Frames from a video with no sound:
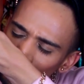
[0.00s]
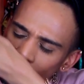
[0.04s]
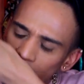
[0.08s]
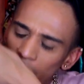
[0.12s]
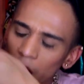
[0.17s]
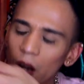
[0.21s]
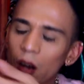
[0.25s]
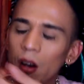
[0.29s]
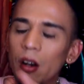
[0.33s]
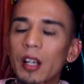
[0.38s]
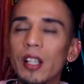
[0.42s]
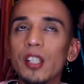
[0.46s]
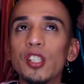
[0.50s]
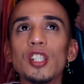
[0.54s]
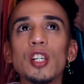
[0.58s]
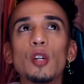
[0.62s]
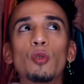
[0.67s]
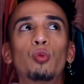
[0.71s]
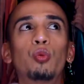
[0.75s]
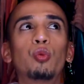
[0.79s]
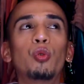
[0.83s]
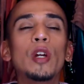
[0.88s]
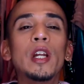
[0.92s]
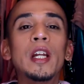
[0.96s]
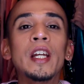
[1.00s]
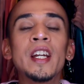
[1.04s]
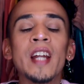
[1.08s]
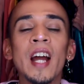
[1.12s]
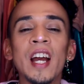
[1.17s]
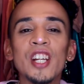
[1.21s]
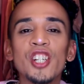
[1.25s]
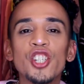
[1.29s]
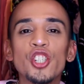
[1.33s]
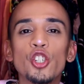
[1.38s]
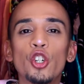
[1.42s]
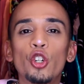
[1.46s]
oh it's a really
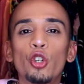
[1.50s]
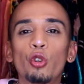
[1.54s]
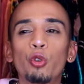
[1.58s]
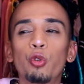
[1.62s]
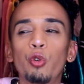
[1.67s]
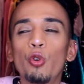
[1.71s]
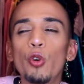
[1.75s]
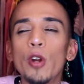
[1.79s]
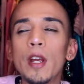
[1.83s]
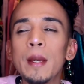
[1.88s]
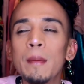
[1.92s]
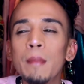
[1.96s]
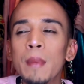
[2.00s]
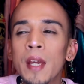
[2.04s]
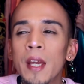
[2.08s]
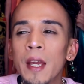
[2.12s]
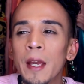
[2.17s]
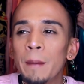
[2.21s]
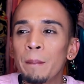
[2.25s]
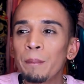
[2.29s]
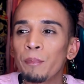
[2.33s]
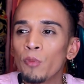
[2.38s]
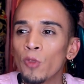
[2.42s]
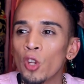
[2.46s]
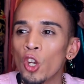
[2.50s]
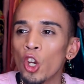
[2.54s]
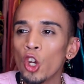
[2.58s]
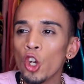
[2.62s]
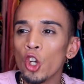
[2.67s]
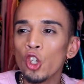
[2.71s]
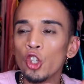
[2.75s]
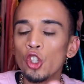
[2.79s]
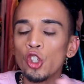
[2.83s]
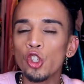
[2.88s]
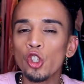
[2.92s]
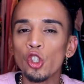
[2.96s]
nice creamy
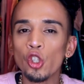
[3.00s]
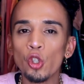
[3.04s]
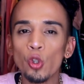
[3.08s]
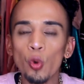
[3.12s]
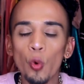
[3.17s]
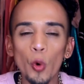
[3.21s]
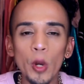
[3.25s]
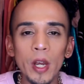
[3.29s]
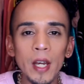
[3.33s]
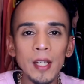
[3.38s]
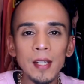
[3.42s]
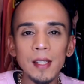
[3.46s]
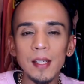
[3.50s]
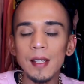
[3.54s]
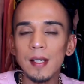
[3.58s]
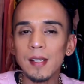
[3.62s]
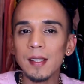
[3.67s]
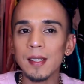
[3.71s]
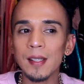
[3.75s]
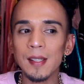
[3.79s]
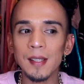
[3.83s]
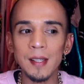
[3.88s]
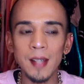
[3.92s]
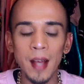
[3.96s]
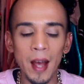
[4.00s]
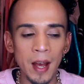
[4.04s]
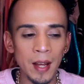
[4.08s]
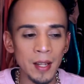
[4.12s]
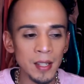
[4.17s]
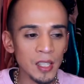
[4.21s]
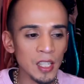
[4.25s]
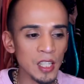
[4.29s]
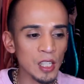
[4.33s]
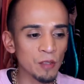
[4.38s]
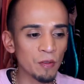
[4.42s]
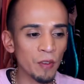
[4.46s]
sweet
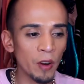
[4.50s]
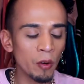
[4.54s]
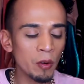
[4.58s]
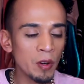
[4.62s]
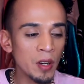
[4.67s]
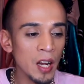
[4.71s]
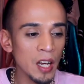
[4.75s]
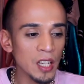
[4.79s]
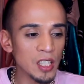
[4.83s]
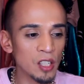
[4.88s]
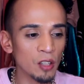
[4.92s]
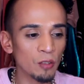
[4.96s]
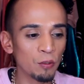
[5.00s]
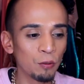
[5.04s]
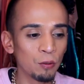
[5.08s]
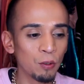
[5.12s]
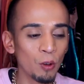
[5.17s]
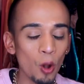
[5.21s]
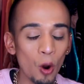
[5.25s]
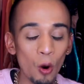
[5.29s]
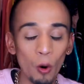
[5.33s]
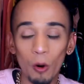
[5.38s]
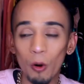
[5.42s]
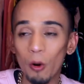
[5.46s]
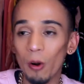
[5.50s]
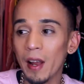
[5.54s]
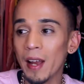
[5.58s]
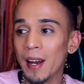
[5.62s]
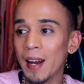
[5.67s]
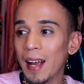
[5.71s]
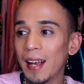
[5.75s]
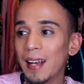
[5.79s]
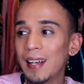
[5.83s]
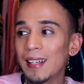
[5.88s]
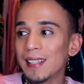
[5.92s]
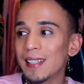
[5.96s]
scent it's very nice and floral and
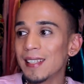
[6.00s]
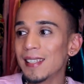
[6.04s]
i gotta